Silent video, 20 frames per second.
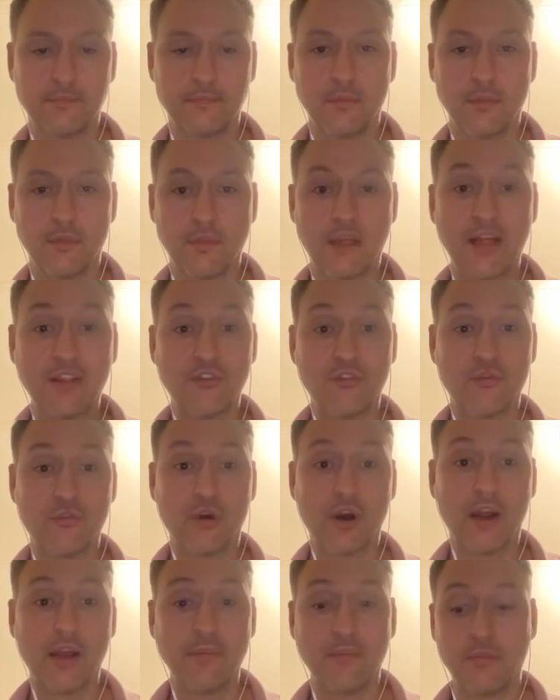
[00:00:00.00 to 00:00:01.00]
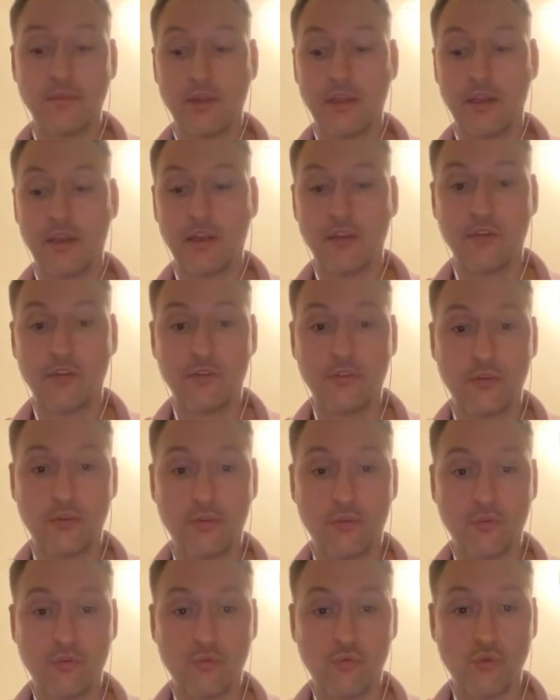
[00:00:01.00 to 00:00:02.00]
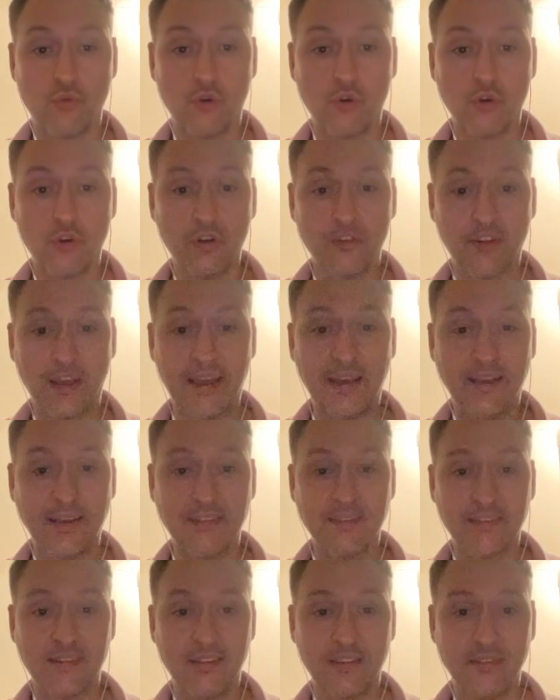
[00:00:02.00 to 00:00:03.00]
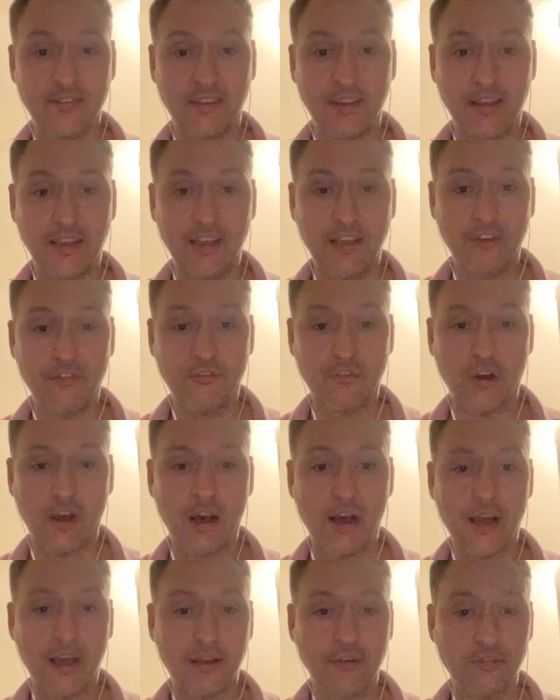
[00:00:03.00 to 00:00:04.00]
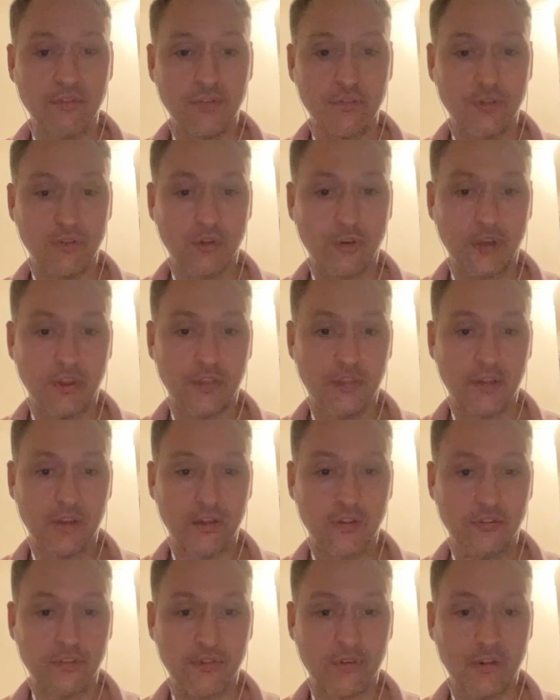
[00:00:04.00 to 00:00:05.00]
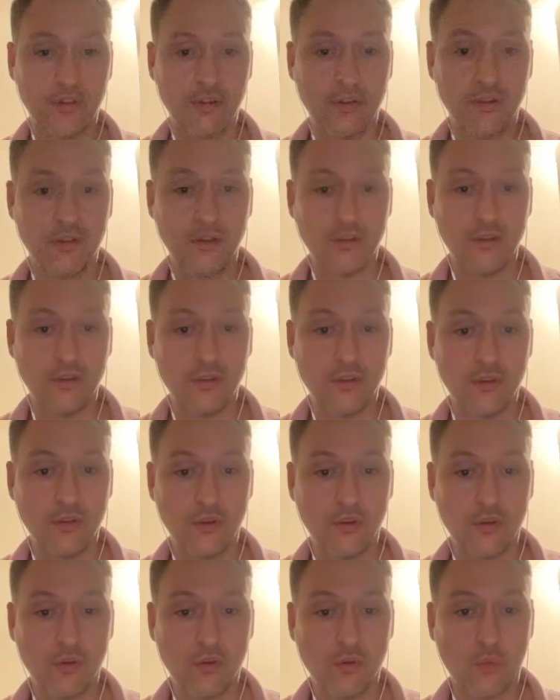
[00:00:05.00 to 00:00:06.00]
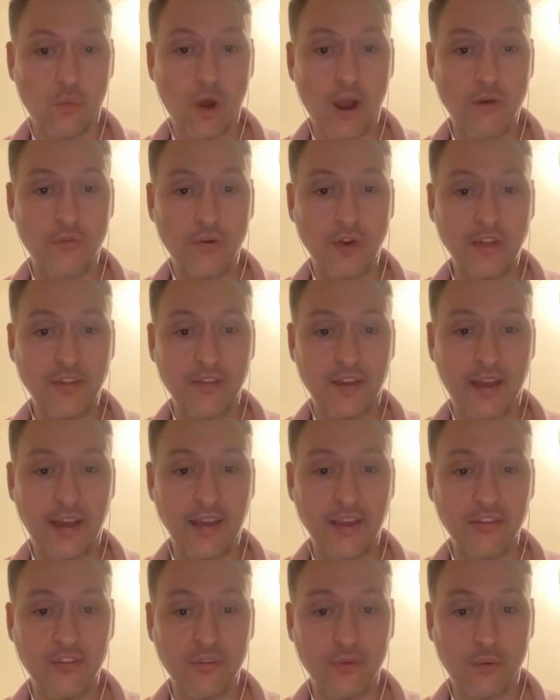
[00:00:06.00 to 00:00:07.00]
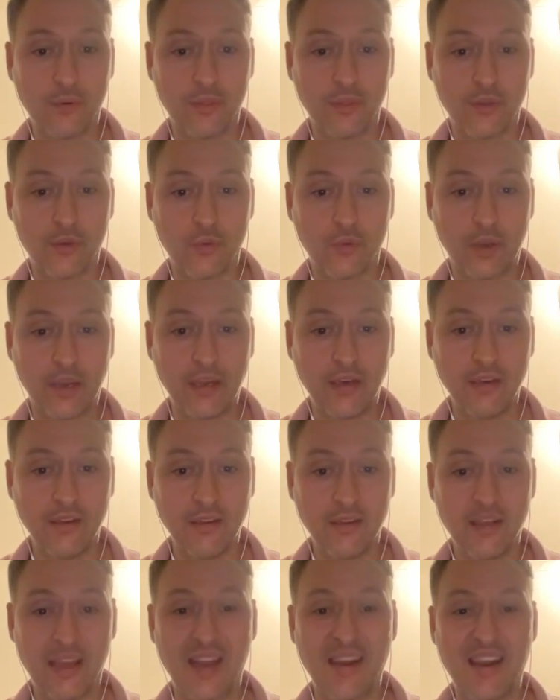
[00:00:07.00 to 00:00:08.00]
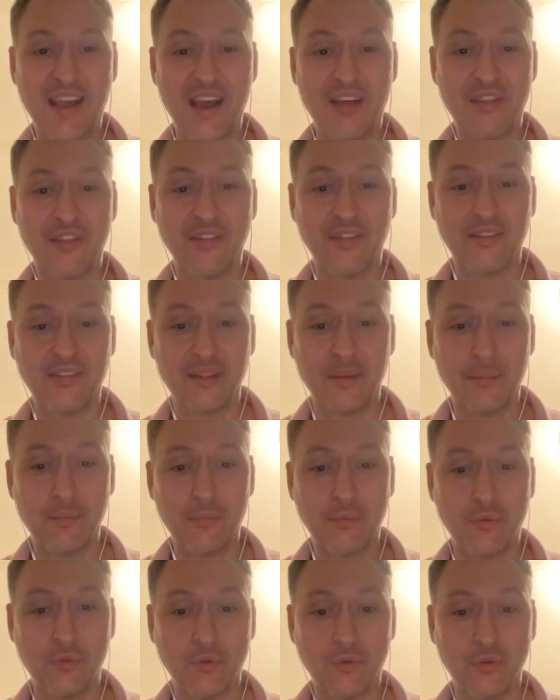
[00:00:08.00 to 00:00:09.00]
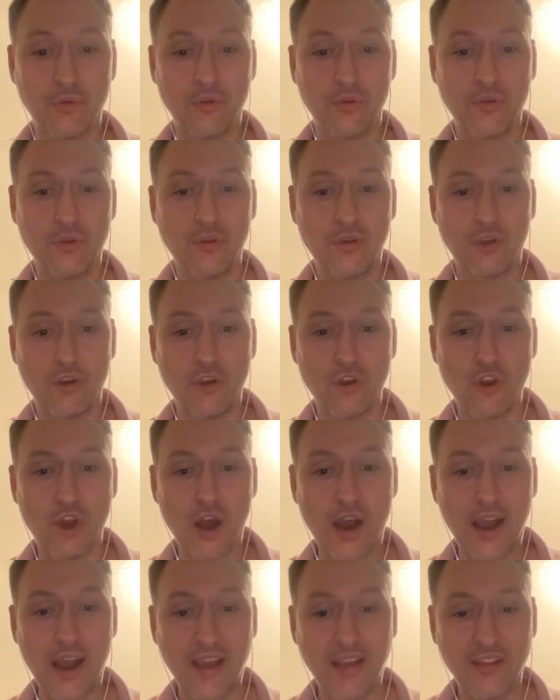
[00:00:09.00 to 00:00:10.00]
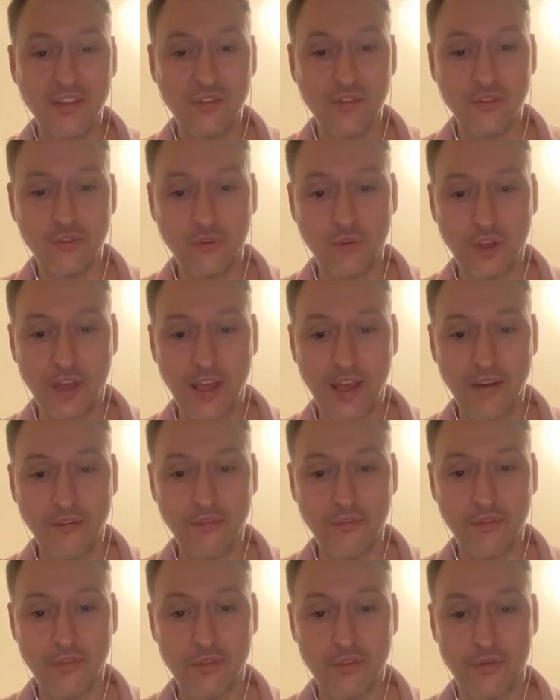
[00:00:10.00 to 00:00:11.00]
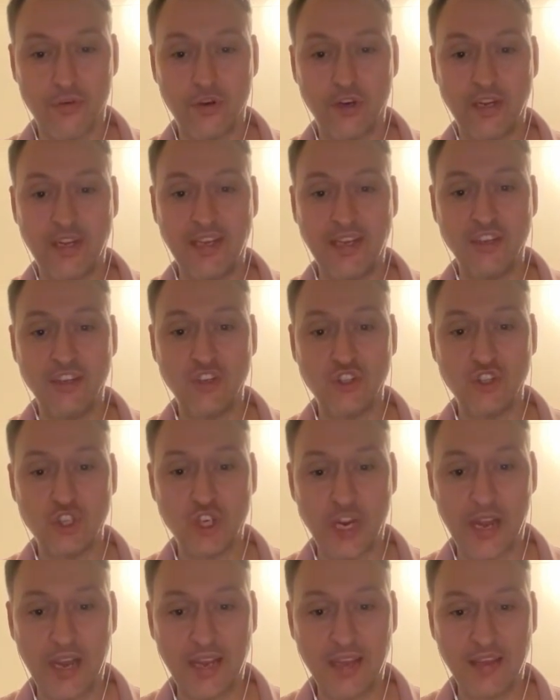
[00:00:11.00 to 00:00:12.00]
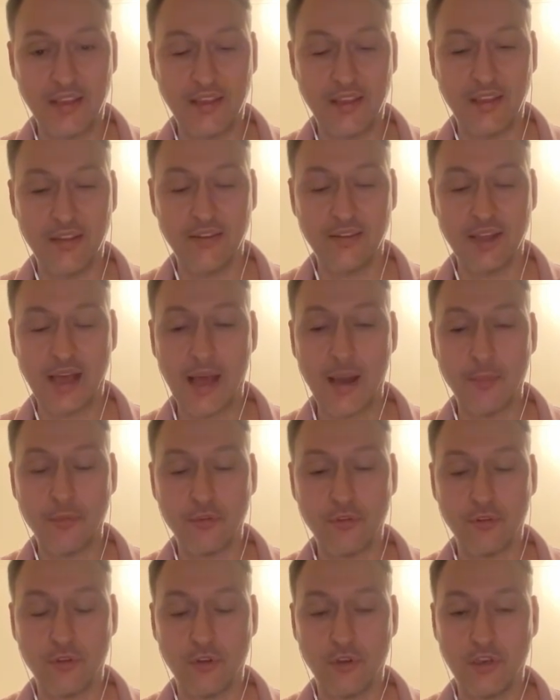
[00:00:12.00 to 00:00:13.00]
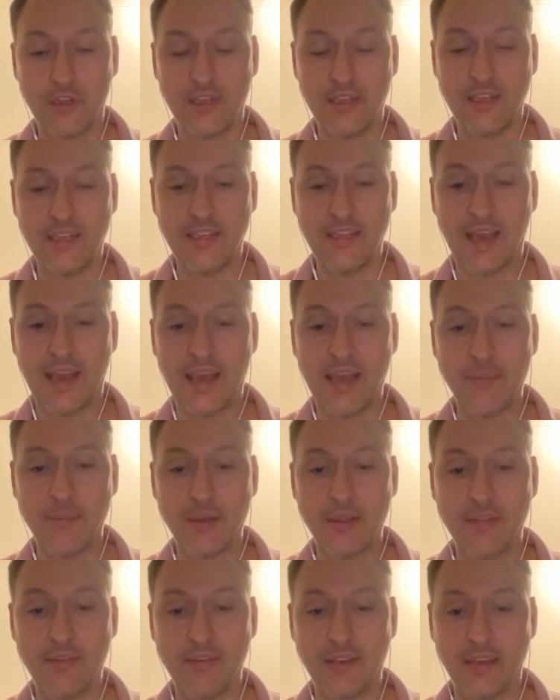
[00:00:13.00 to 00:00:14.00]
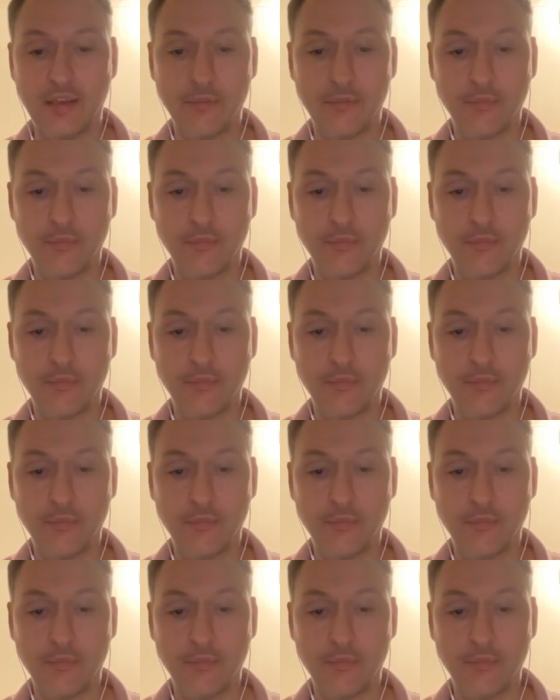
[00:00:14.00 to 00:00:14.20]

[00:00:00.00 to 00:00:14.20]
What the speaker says: That's right, it is rook takes d5. Look at this. White retakes with the queen, and now the simple knight to f3 check is absolutely game ending.